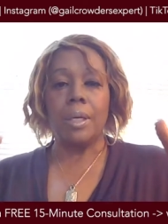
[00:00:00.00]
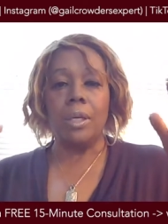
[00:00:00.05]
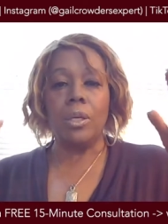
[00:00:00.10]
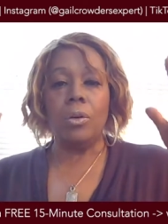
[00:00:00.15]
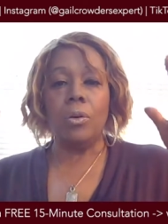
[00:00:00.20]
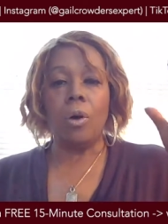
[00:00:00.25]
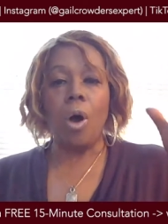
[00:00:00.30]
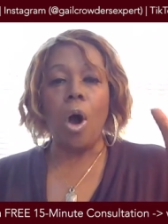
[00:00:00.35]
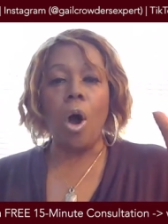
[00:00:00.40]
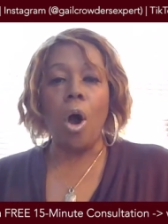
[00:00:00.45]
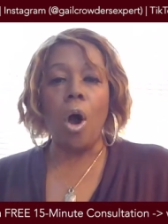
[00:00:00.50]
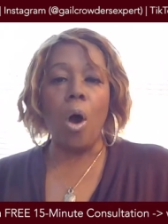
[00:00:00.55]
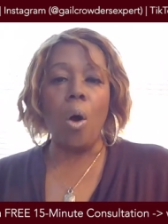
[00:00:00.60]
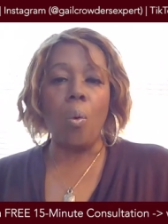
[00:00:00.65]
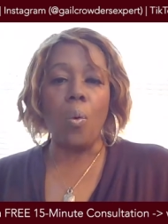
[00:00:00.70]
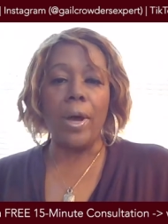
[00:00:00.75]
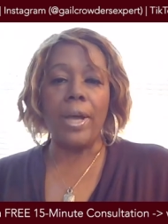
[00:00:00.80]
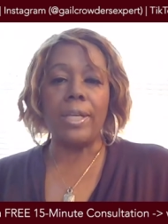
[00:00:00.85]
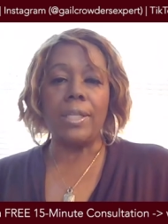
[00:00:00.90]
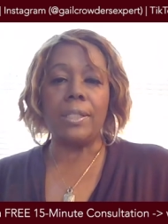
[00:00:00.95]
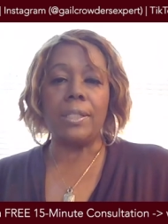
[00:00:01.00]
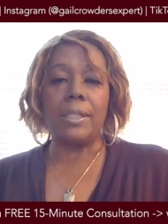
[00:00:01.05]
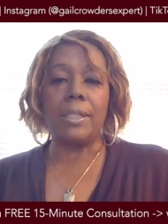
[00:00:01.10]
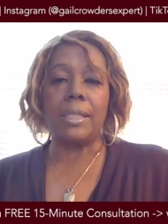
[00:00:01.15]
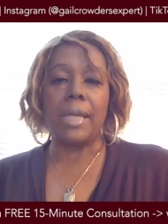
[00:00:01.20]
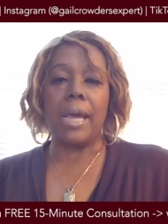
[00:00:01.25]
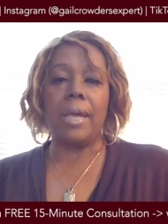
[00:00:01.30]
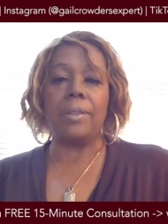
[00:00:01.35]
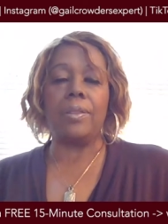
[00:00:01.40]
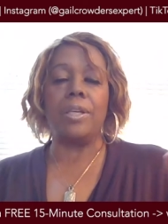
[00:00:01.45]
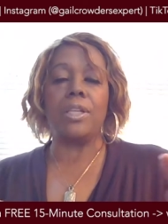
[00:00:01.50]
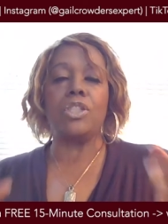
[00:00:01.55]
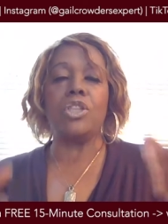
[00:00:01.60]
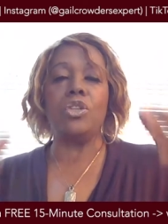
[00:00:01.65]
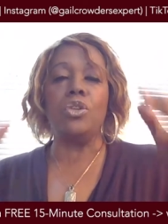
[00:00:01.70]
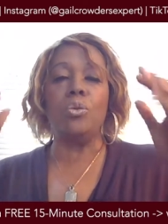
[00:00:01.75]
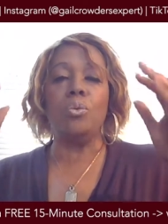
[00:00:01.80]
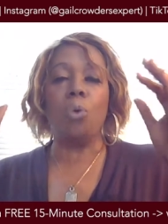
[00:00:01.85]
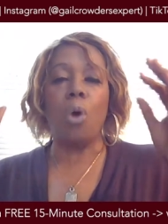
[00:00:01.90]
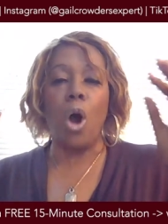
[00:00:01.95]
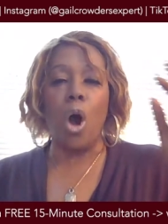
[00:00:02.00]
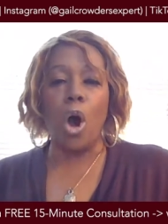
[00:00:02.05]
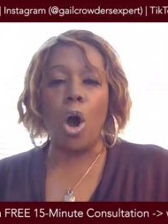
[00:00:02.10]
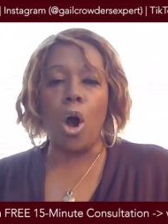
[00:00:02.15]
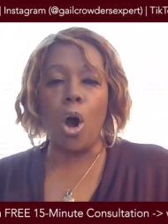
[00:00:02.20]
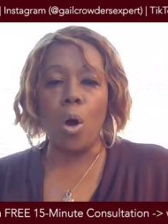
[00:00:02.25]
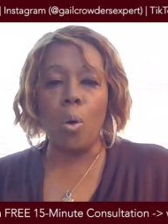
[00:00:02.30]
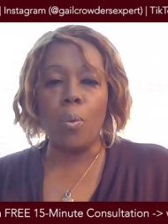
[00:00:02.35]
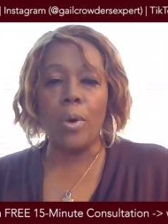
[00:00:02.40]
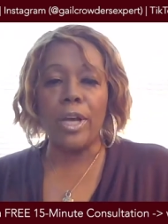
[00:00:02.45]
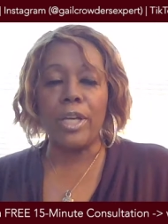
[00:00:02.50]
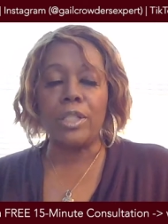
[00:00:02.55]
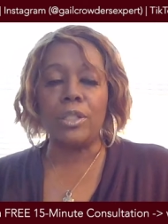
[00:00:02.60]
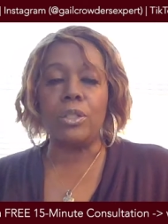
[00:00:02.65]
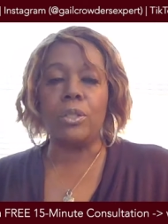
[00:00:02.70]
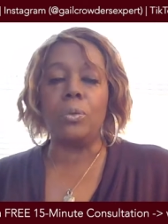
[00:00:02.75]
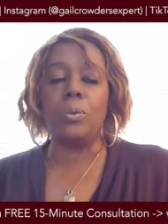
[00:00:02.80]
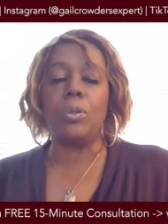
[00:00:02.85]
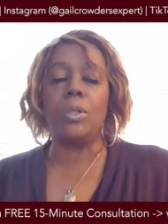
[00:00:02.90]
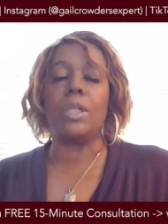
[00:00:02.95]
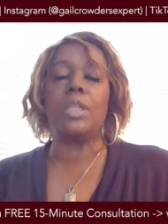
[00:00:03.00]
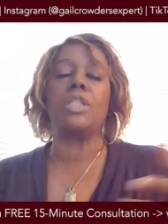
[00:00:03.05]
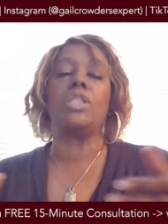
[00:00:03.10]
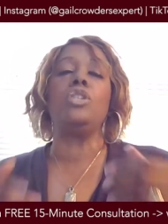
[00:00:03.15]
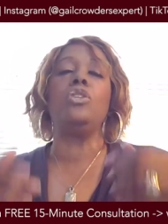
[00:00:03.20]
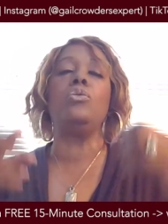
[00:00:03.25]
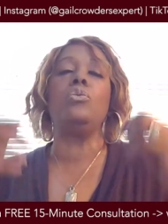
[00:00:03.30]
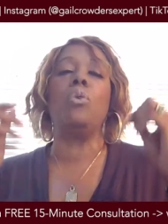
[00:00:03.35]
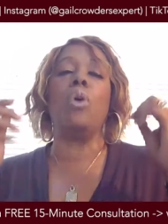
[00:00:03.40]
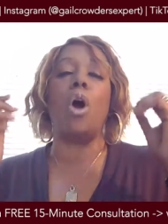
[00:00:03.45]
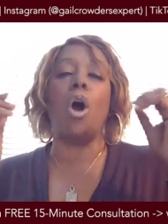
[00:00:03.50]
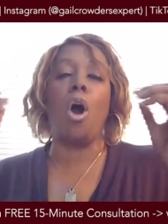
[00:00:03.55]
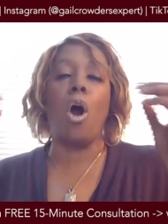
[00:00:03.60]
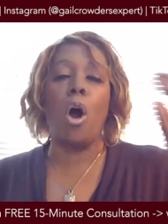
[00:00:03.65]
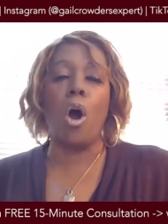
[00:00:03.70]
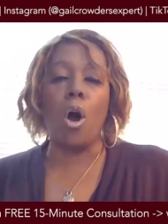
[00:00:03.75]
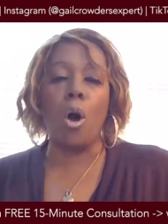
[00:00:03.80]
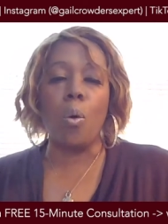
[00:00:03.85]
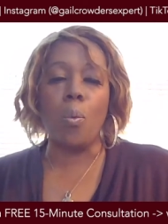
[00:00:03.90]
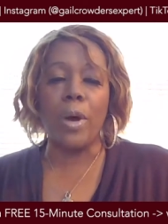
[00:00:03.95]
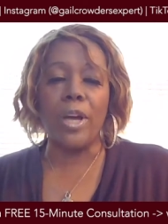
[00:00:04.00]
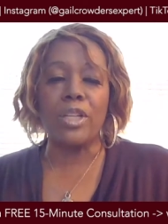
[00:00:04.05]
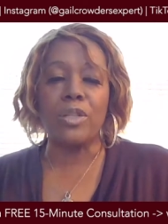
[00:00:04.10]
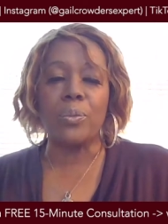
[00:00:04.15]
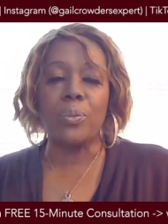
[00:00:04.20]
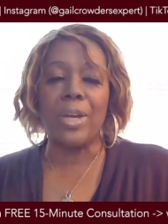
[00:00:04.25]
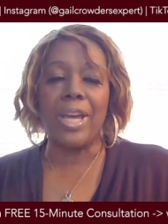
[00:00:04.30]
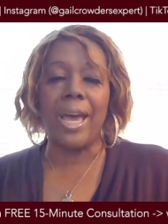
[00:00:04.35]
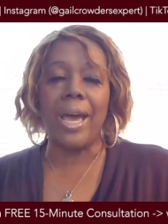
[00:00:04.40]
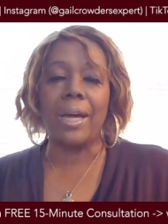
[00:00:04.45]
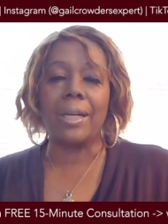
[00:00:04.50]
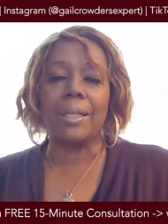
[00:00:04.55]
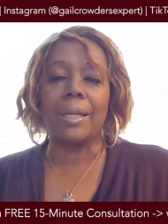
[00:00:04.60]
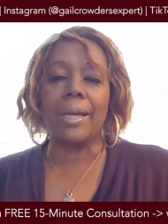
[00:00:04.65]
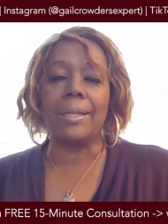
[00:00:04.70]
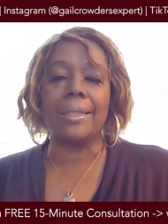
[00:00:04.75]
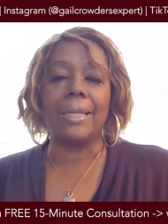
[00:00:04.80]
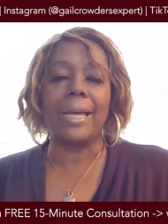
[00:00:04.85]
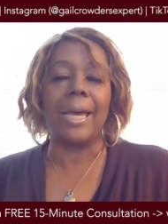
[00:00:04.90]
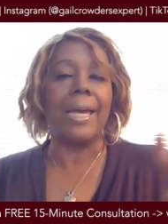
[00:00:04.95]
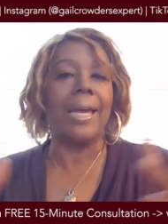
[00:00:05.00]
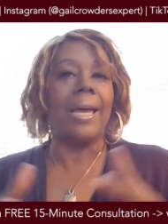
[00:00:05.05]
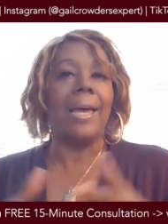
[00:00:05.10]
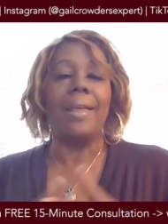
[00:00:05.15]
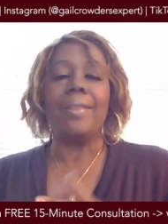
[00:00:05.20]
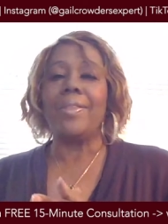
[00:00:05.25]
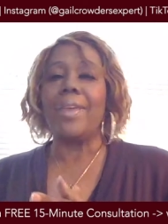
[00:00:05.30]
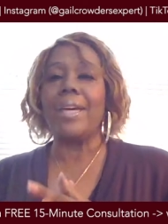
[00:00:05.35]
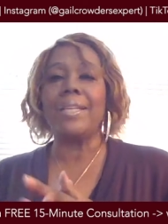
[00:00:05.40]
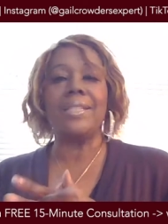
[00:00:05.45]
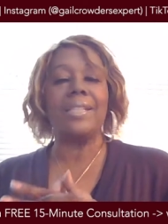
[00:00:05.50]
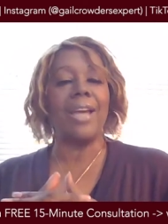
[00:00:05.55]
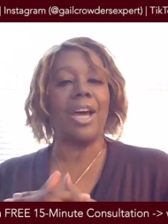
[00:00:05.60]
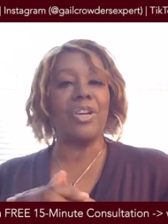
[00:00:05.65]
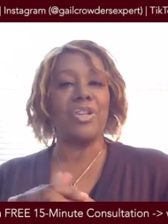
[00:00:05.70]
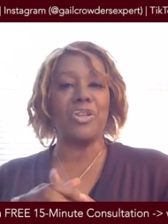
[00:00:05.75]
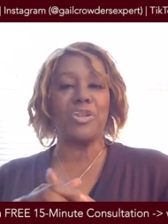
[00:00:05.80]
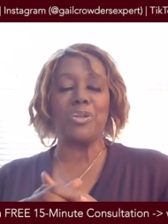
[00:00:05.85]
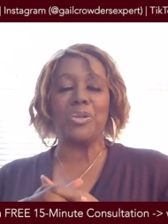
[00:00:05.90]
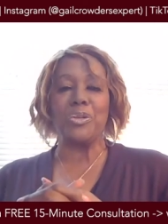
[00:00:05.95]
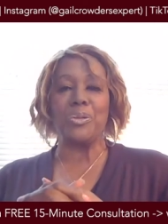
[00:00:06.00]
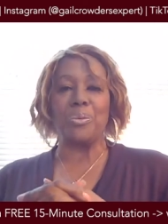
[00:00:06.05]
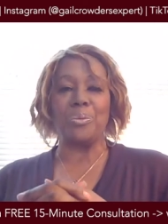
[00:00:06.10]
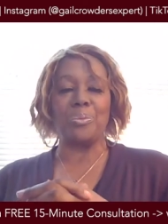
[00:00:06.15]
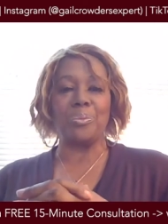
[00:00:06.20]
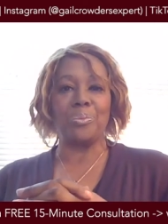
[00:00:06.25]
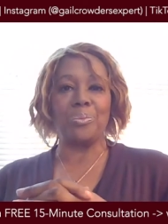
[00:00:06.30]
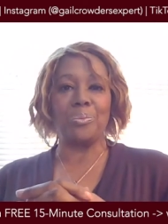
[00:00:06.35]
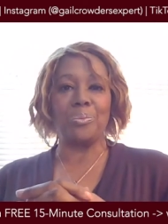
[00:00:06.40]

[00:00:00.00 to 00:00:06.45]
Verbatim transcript: You always say this. You always do this. You always react like that. That's not true.